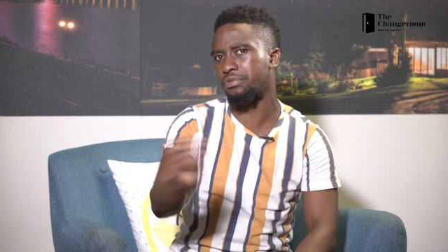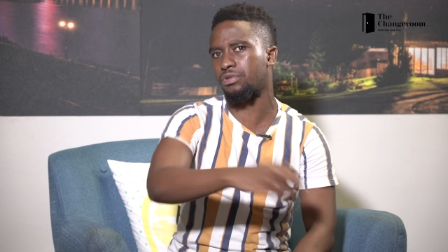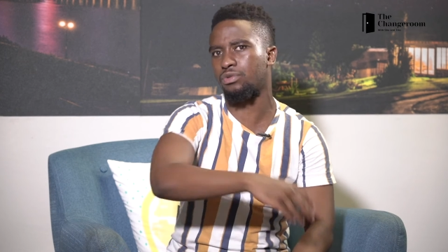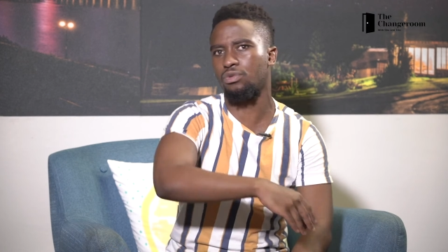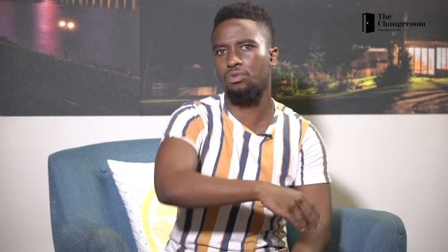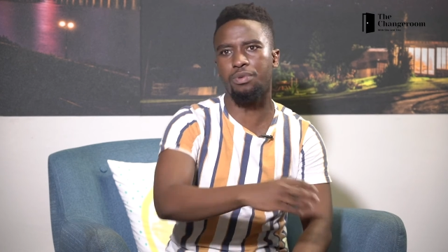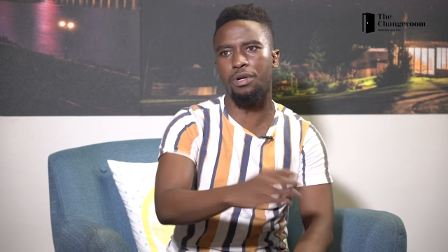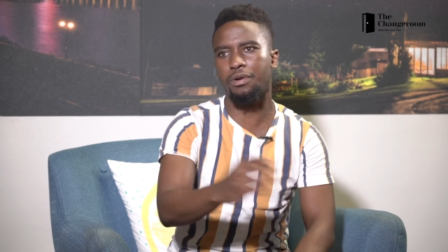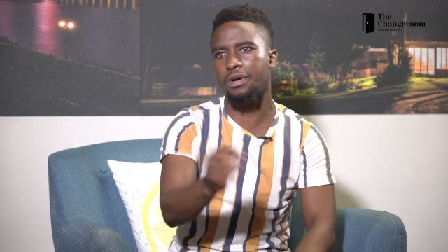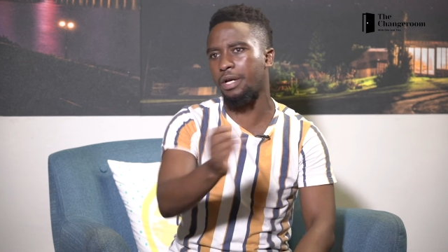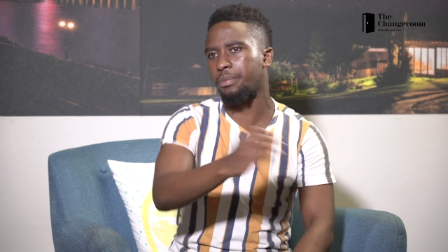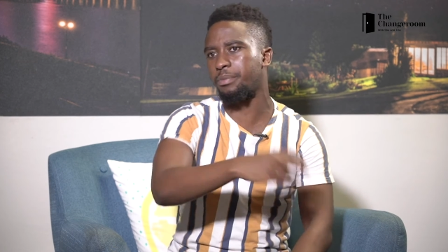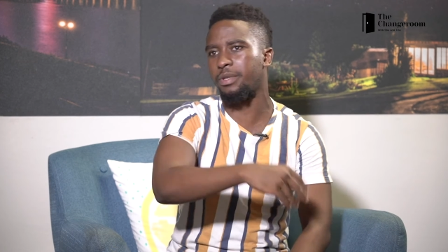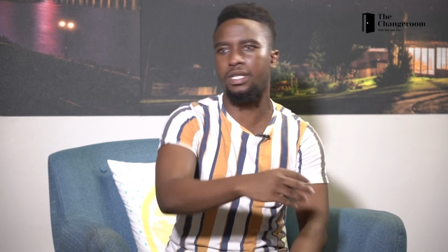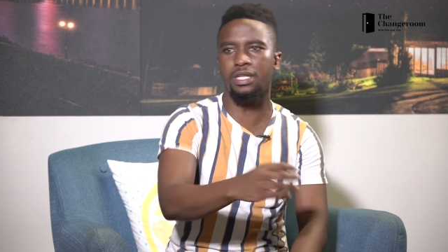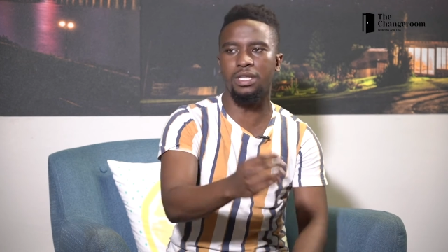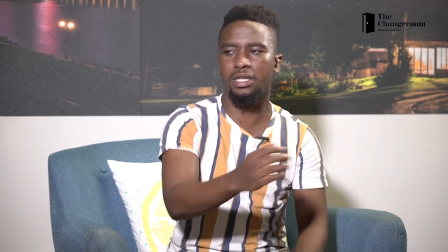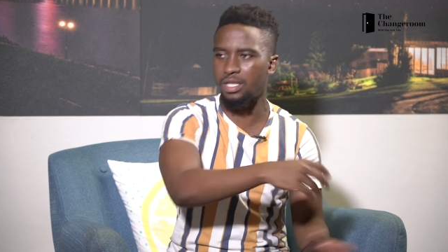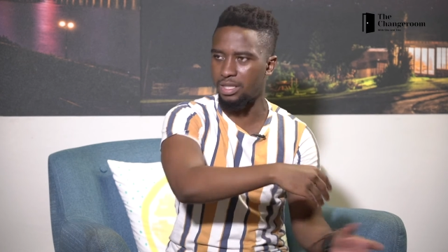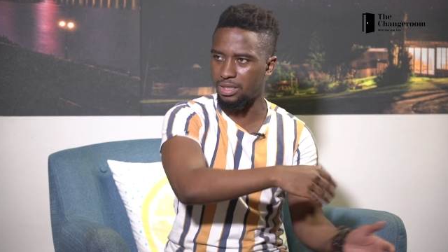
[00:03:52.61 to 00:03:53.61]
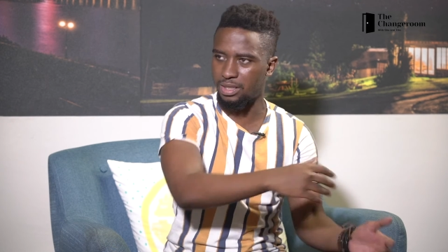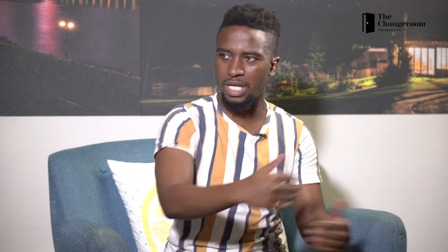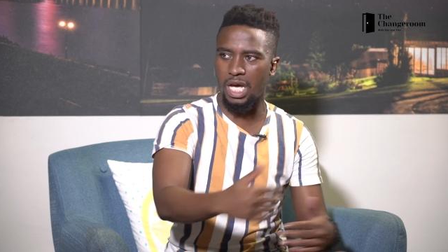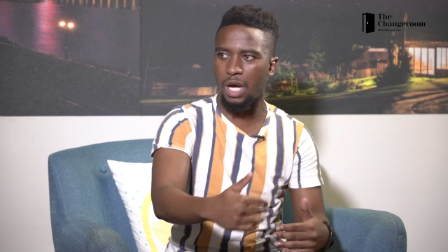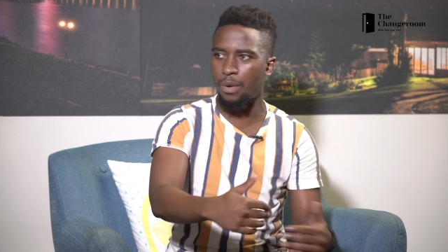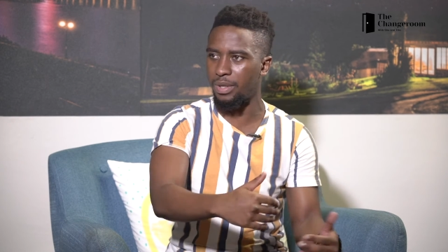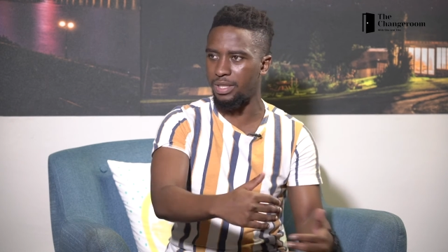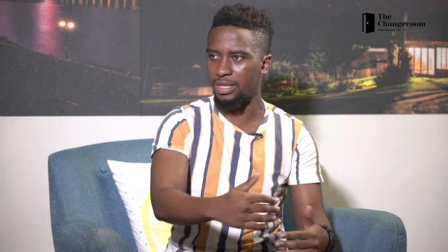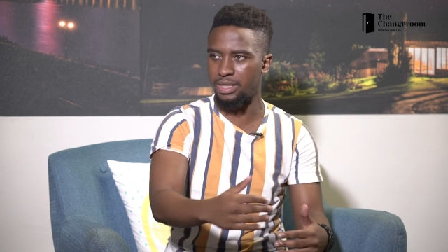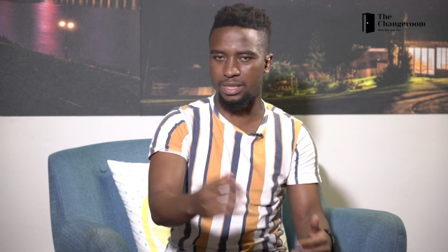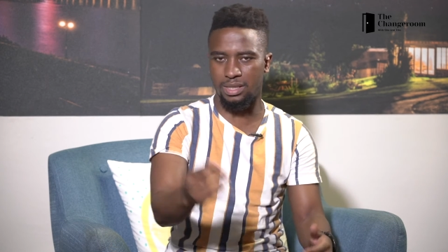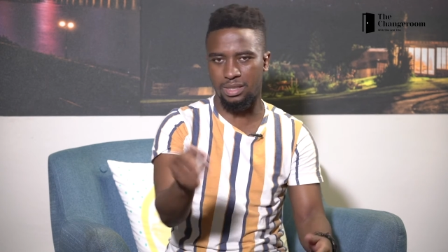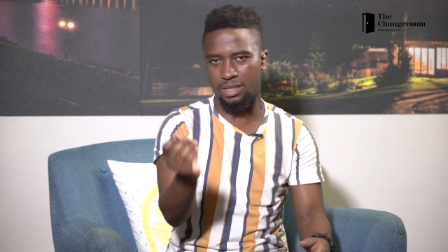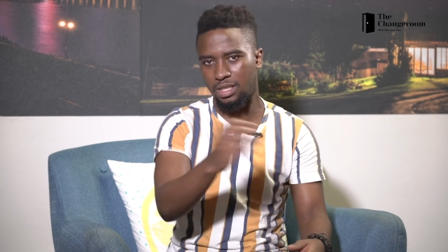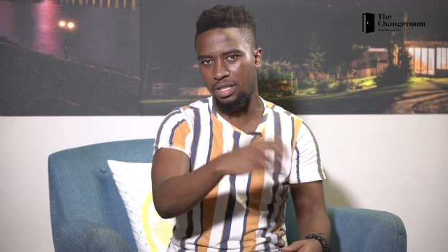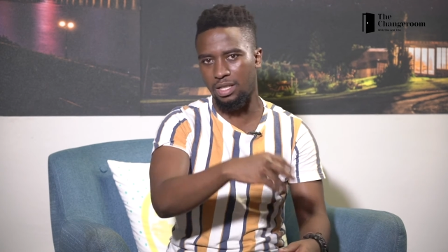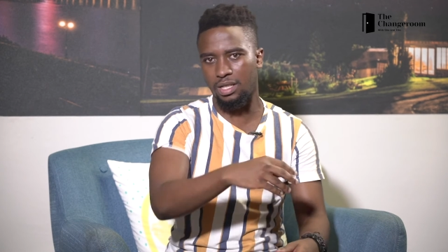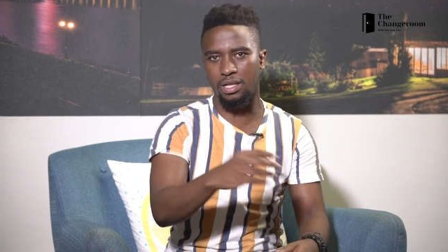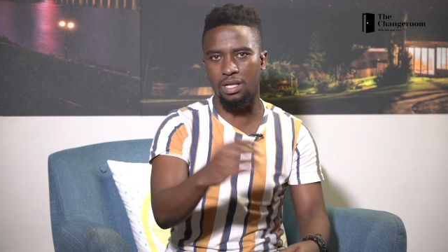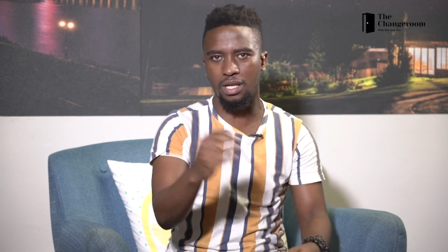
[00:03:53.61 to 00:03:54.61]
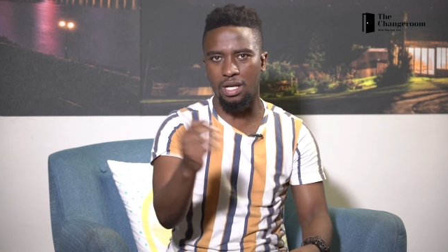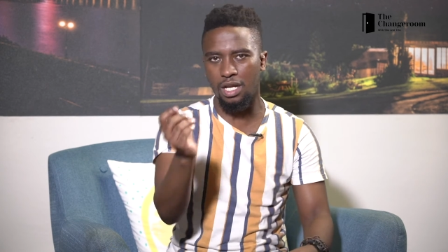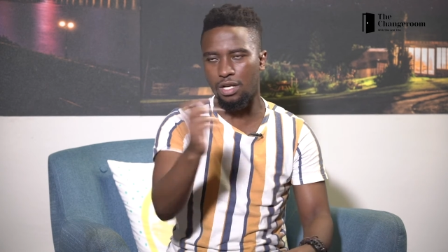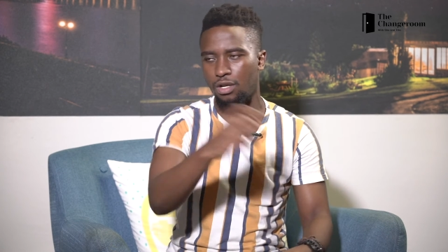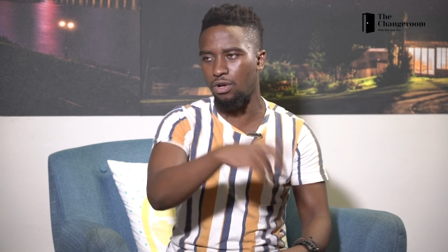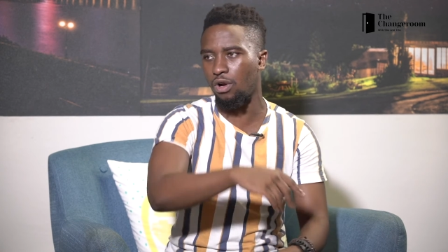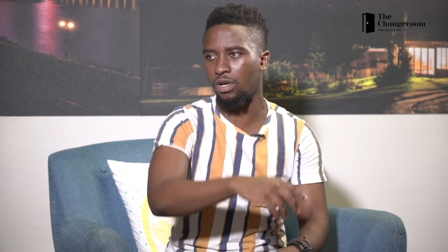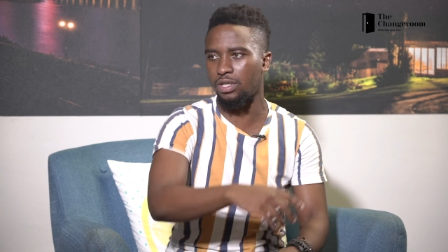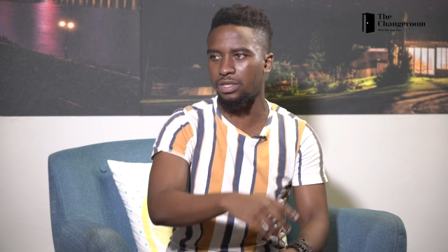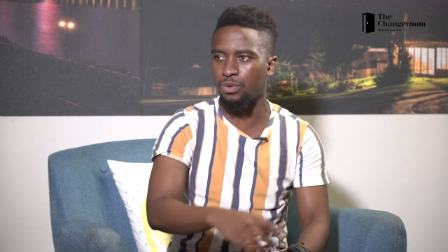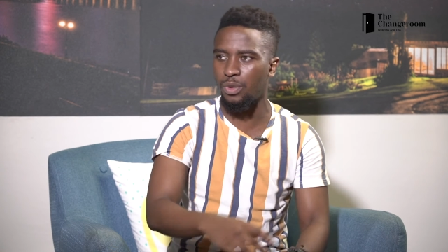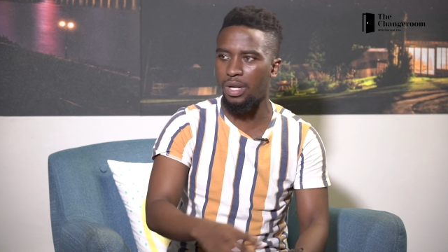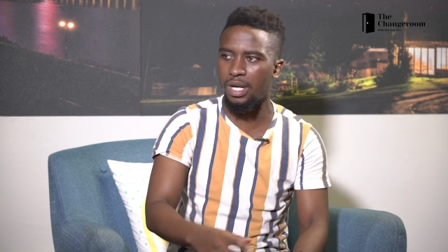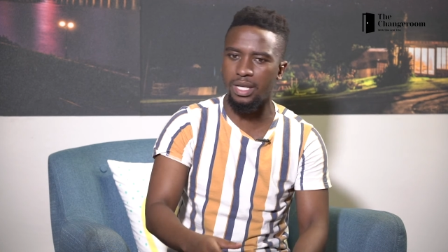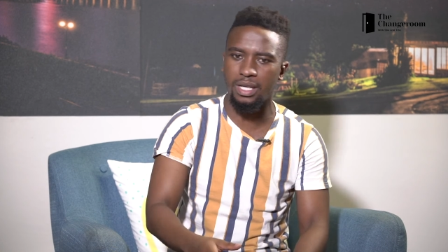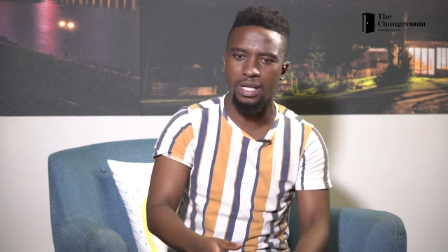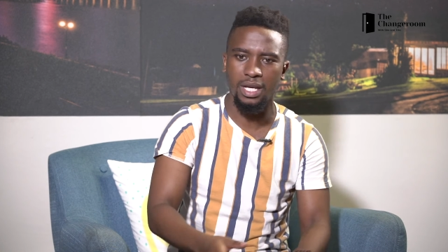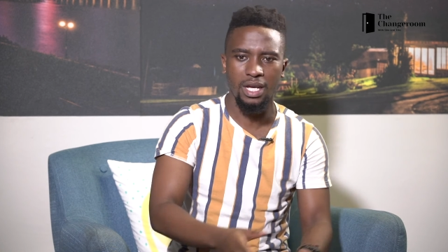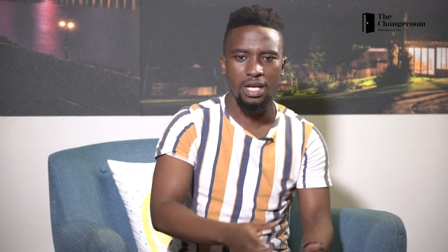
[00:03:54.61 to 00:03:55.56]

Super Rugby, this hours the unlocked mm. one.